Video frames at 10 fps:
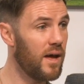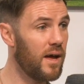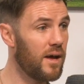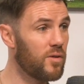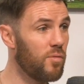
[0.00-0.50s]

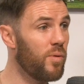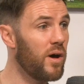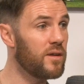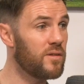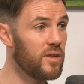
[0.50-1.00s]
uh,
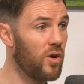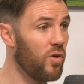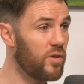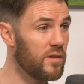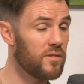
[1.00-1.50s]
goodbye to the
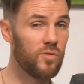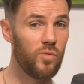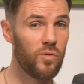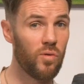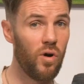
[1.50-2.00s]
audience, who
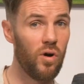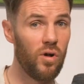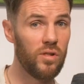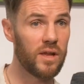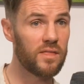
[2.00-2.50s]
were
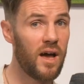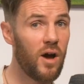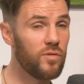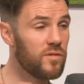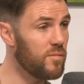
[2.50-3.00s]
like
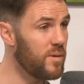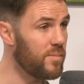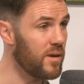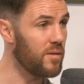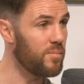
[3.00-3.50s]
thousands of
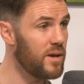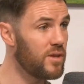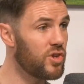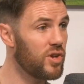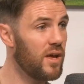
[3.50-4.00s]
people on the
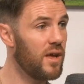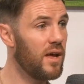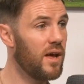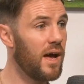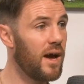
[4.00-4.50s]
pitch
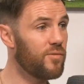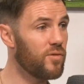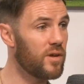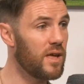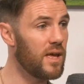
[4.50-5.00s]

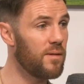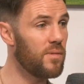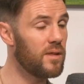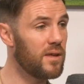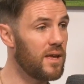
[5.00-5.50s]
after a
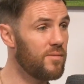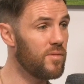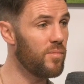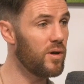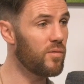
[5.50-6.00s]
game, they gave him
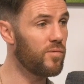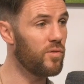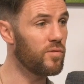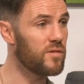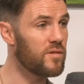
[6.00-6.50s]
the
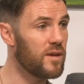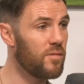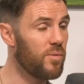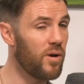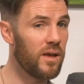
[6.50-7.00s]
microphone to say
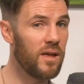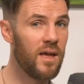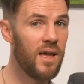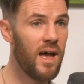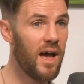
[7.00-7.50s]
goodbye,
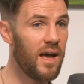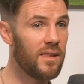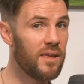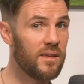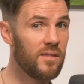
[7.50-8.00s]

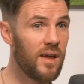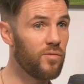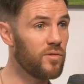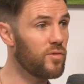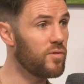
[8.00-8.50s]
and they
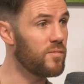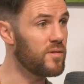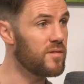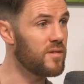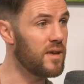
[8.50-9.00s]
everyone told him
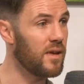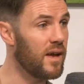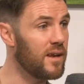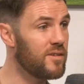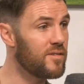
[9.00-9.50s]
to sing,
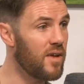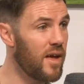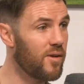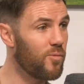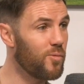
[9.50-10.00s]
and he
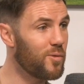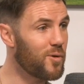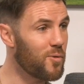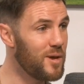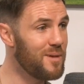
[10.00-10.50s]
sang.
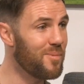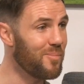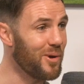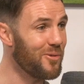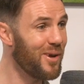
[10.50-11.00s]
Creep
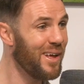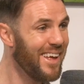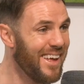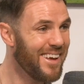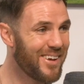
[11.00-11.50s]
by, ra
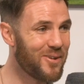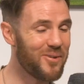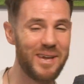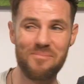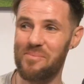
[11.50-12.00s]

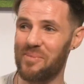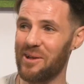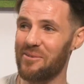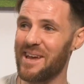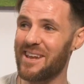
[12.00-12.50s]
Creep
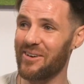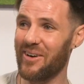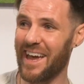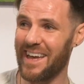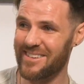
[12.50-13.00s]
by
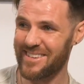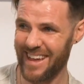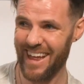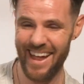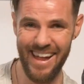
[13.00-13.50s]
Radiohead. It's
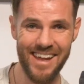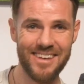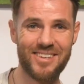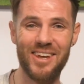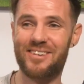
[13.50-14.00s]
so
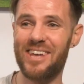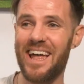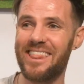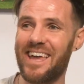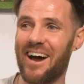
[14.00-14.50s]
weird. To
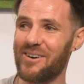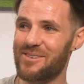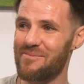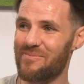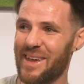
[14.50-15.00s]
ten thousand